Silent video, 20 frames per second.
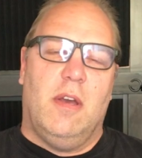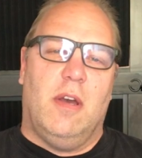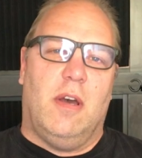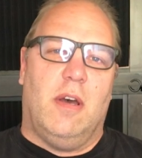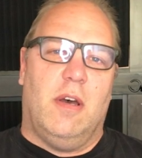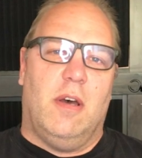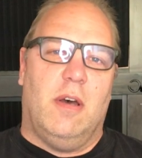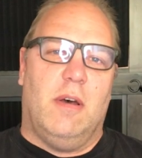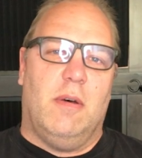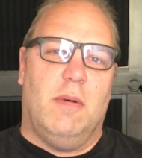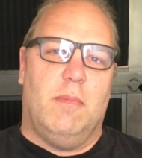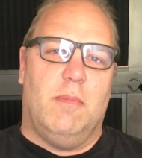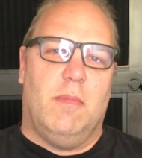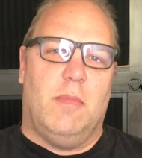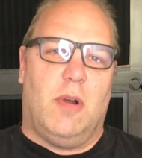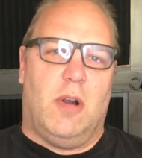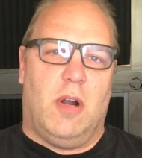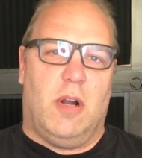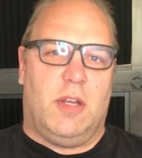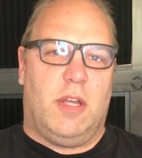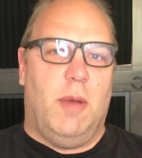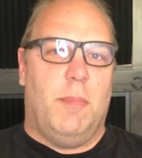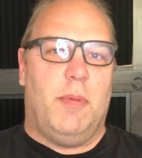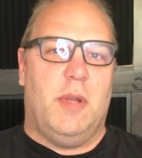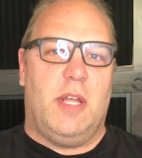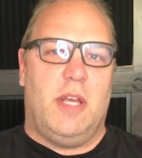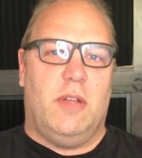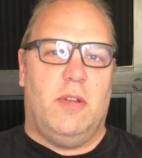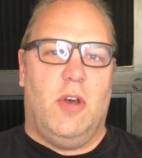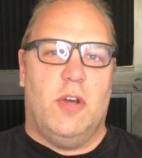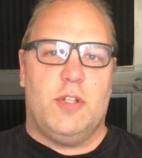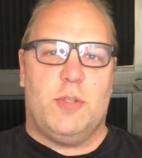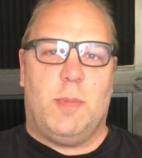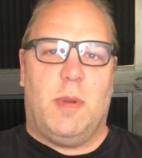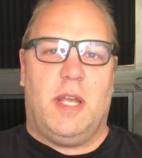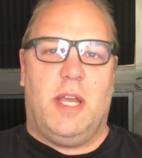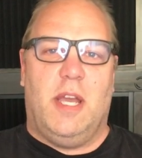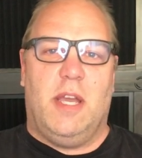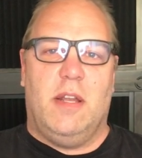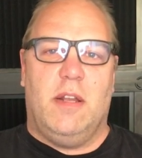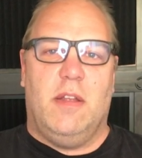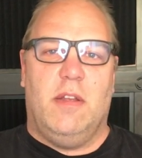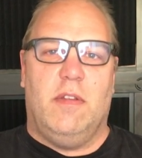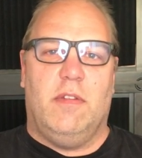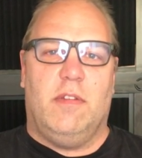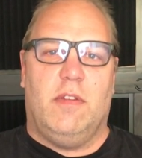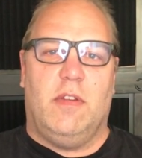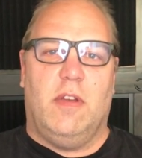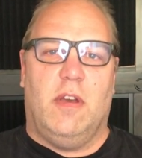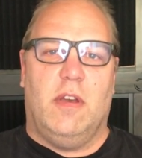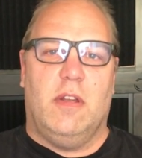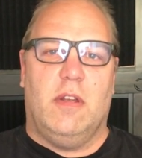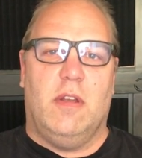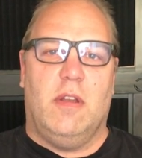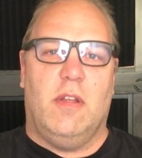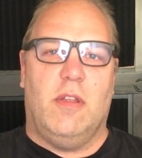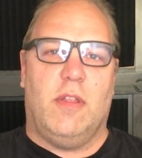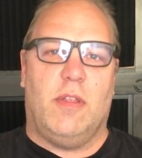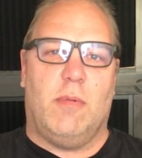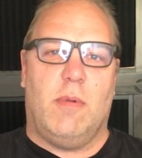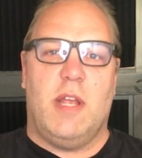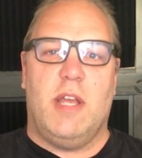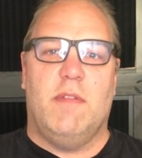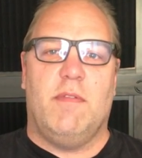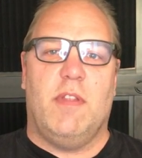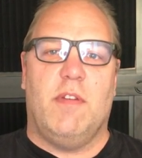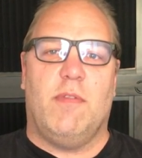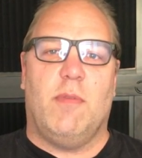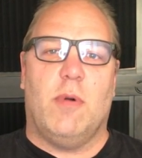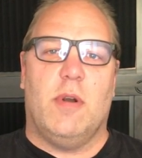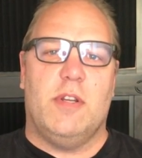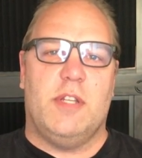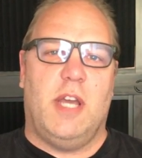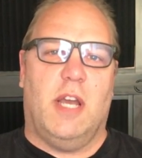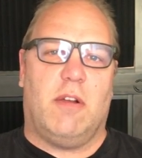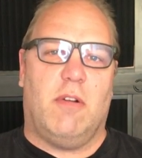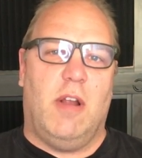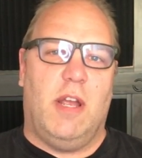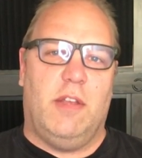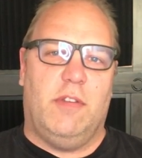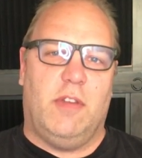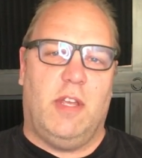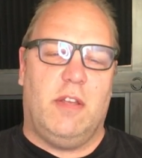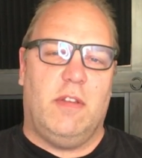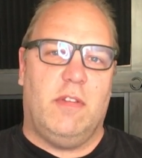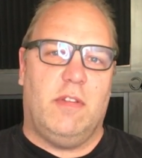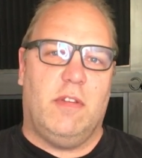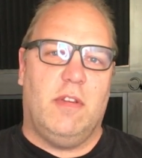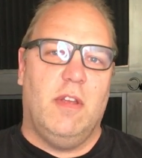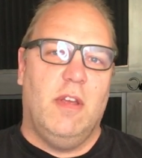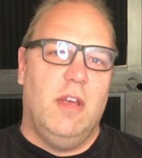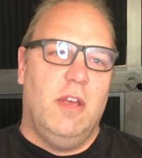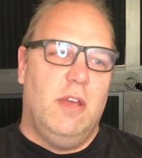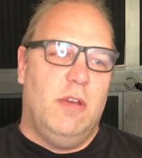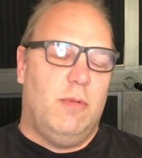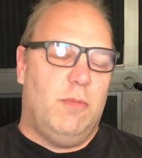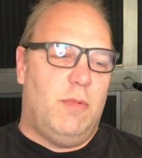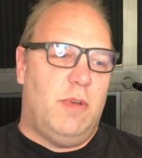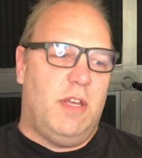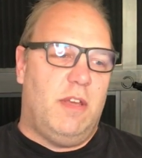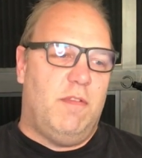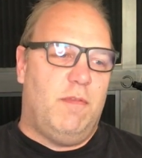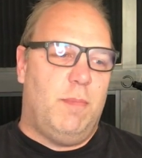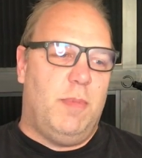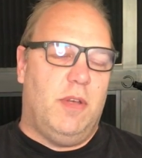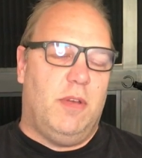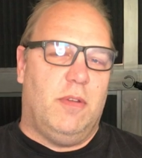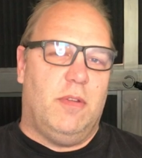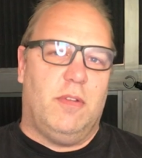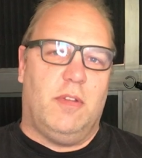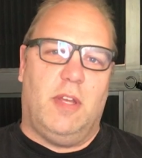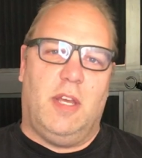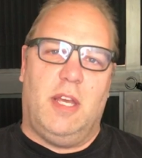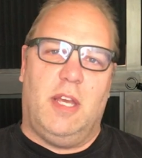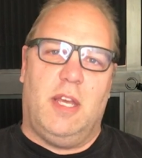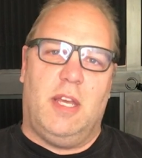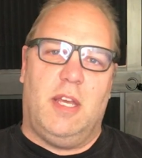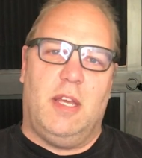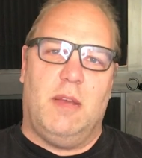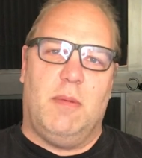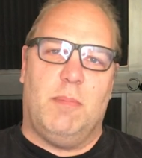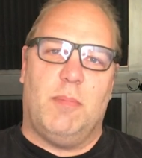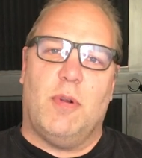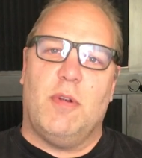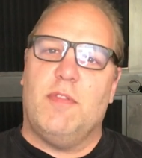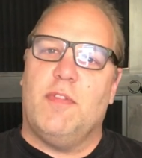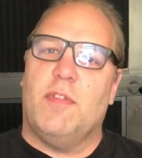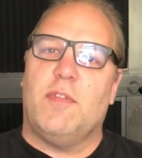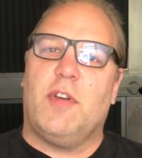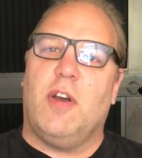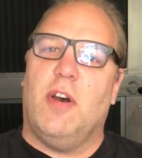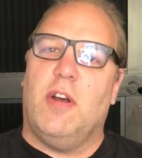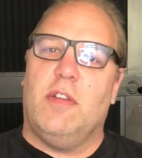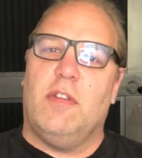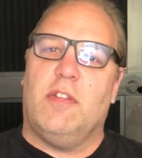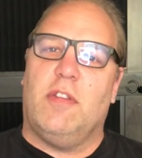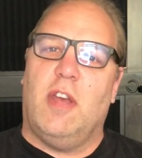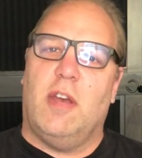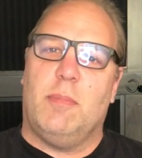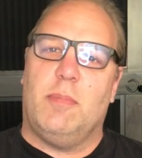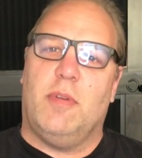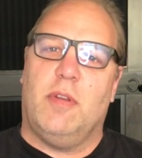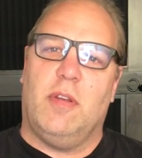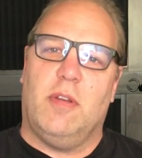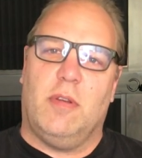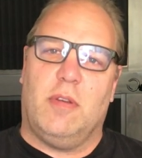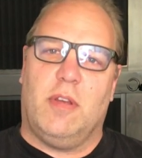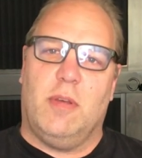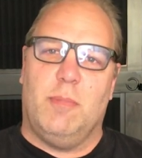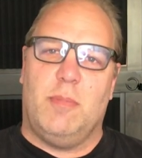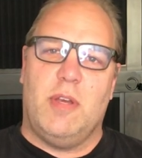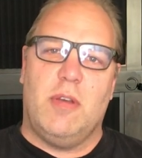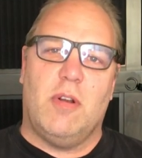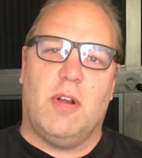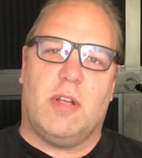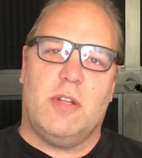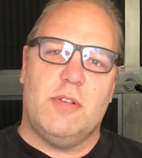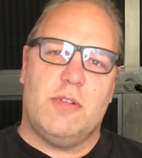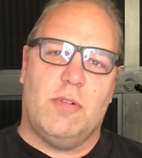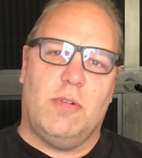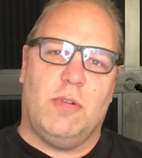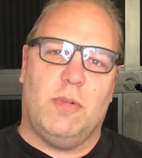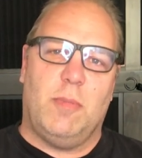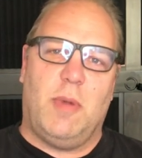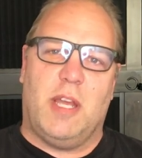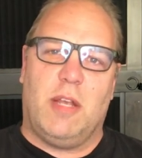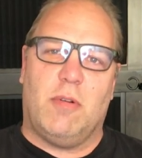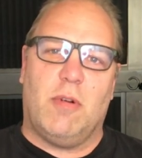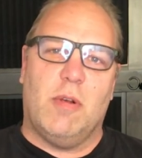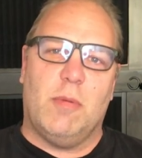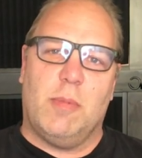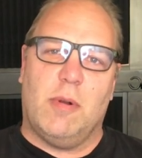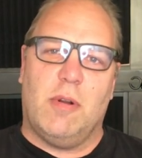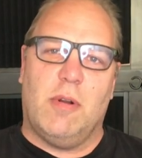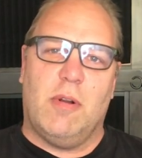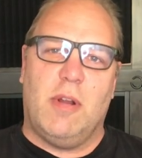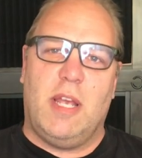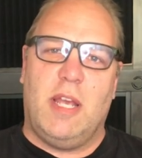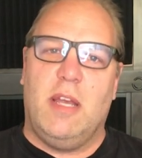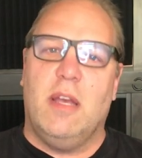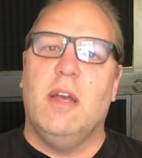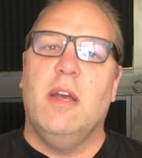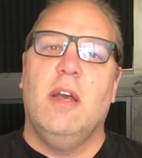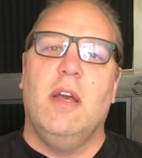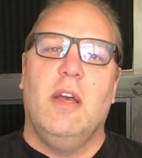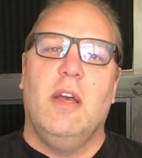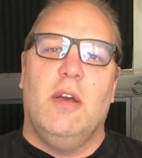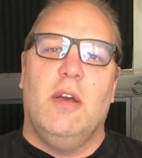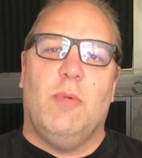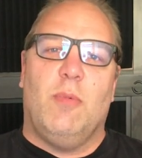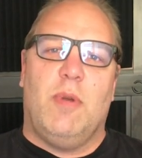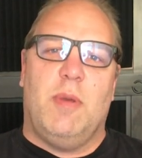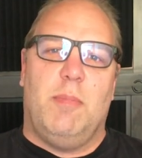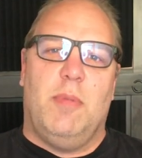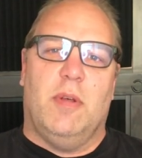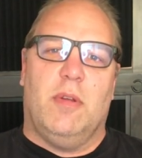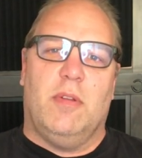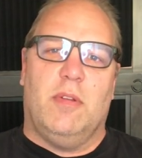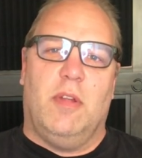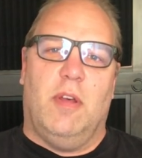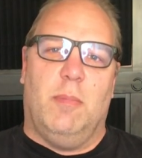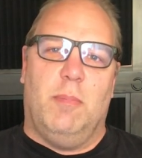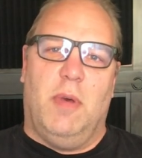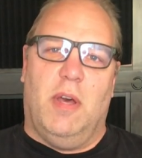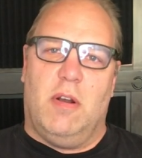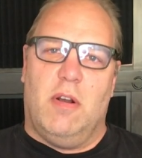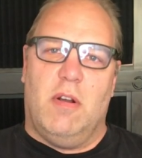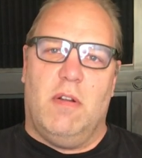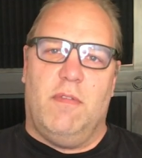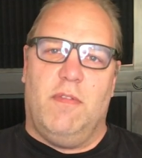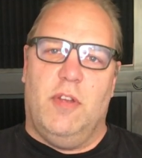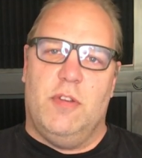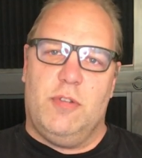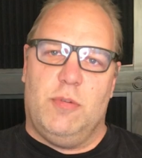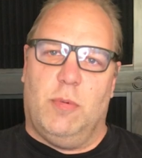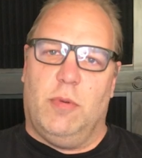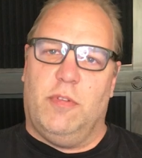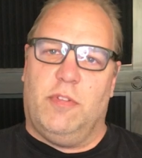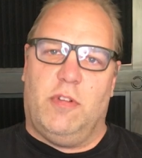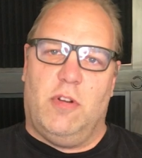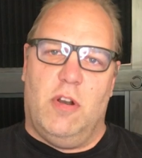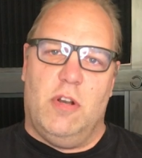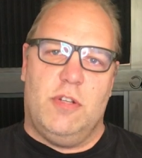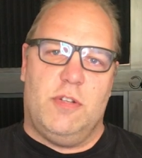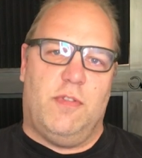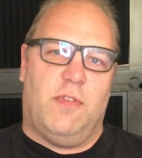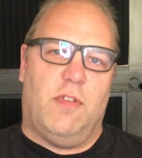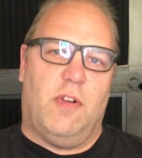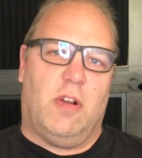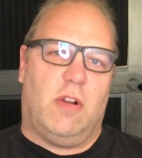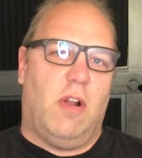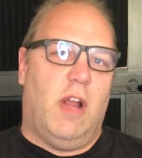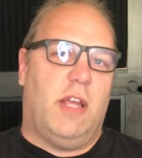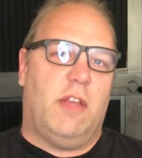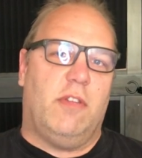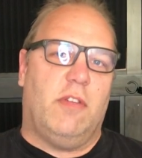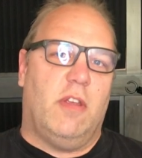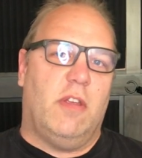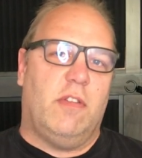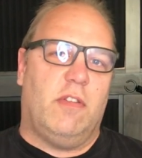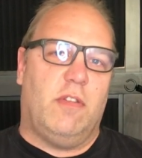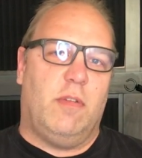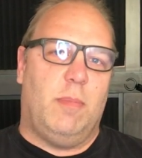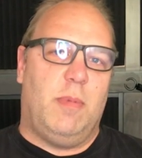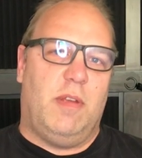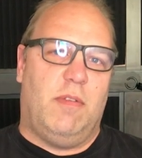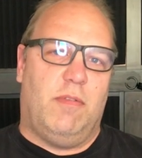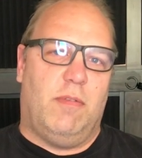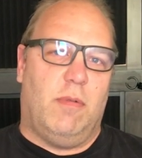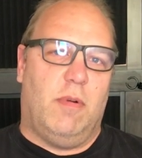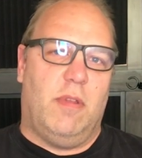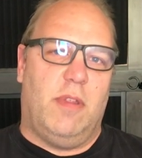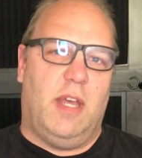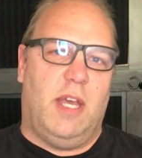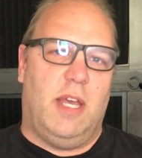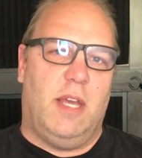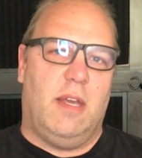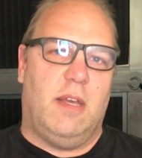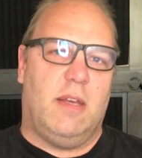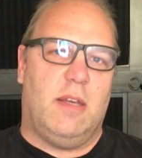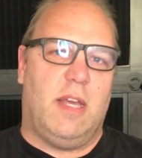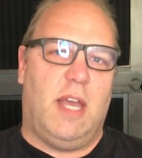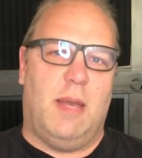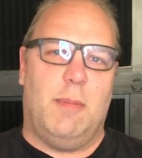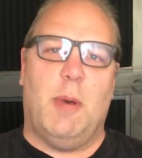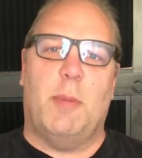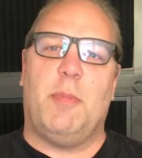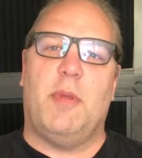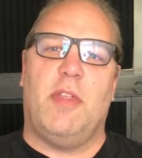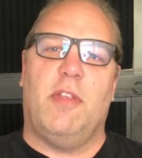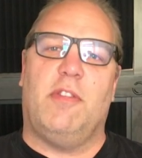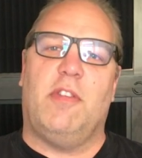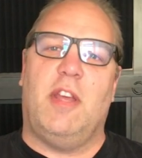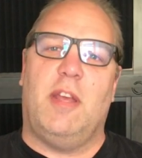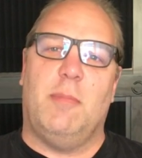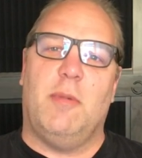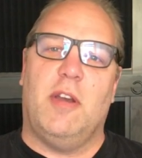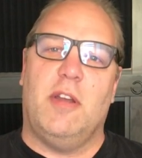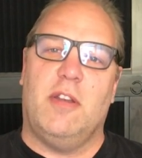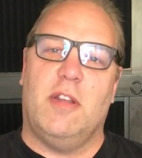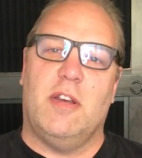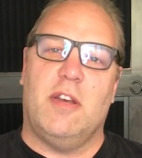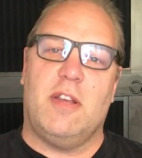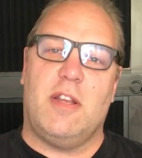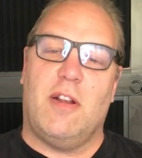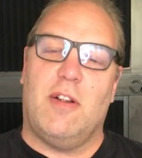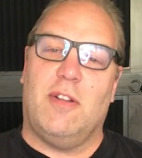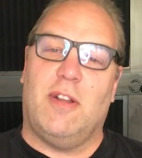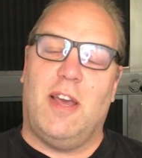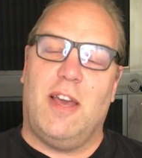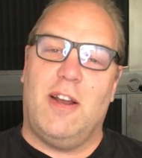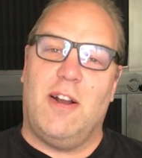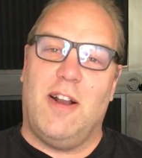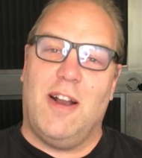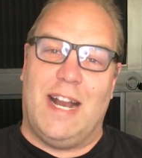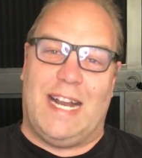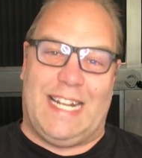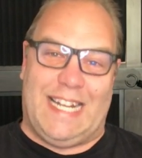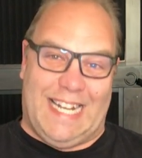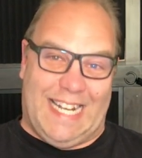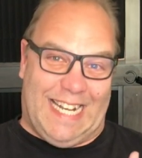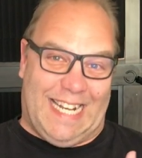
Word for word: Um, our company, Launch Brigade, has done three of the four TechRaisings. We've built a proof of concept computer-controlled microbrewery. We built a better visual search for Craigslist before they came up with the same idea a year later.